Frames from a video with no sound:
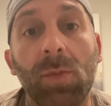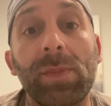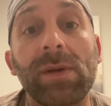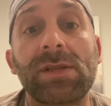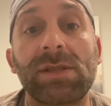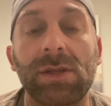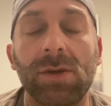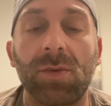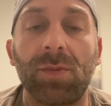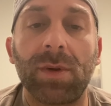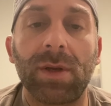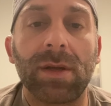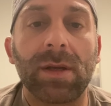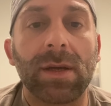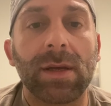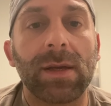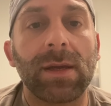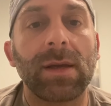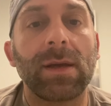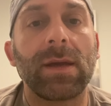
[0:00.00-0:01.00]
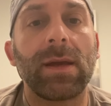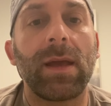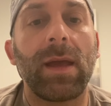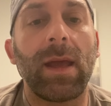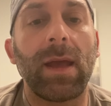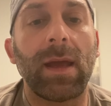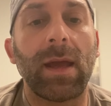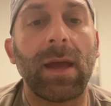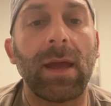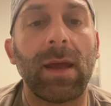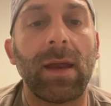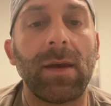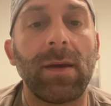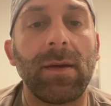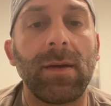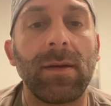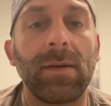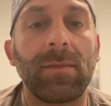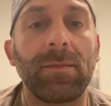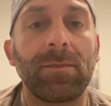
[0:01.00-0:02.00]
be stupid.
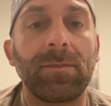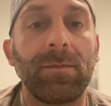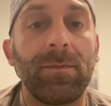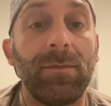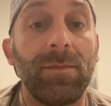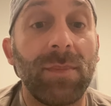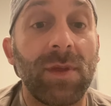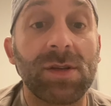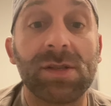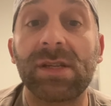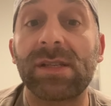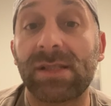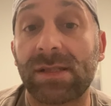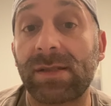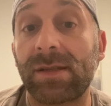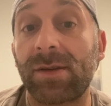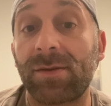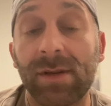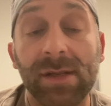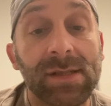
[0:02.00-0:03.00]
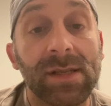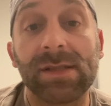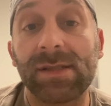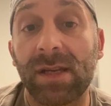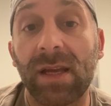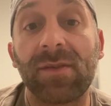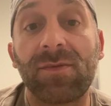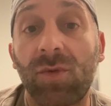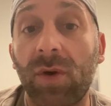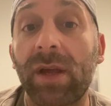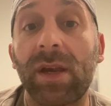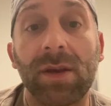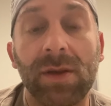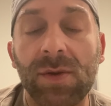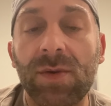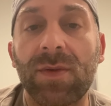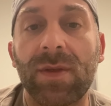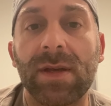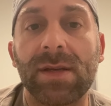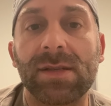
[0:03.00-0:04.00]
And there is a safe way to
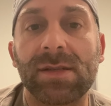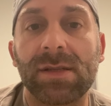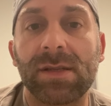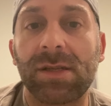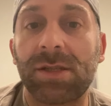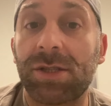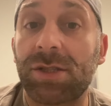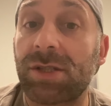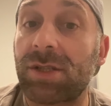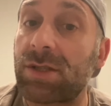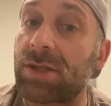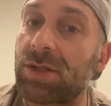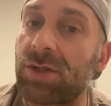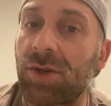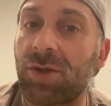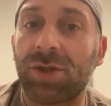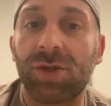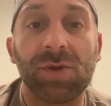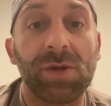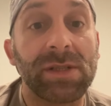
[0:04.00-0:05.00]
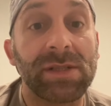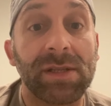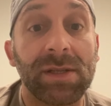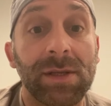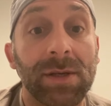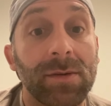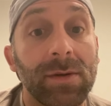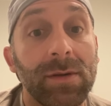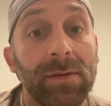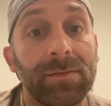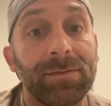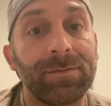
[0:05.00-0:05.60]
do this. It's your choice to do it.